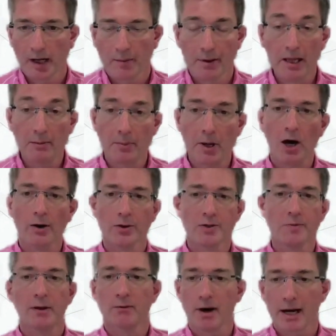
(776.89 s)
I mean, the bar has
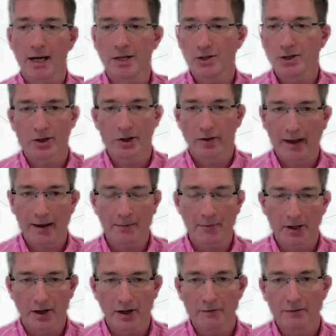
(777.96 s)
been raised under the
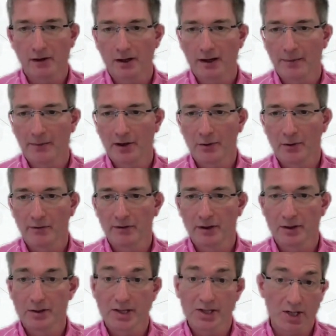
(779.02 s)
MDR for claiming
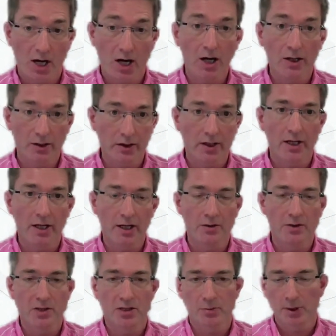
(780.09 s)
equivalence. It's harder than it
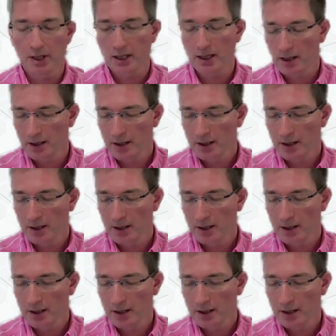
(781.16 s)
used to be.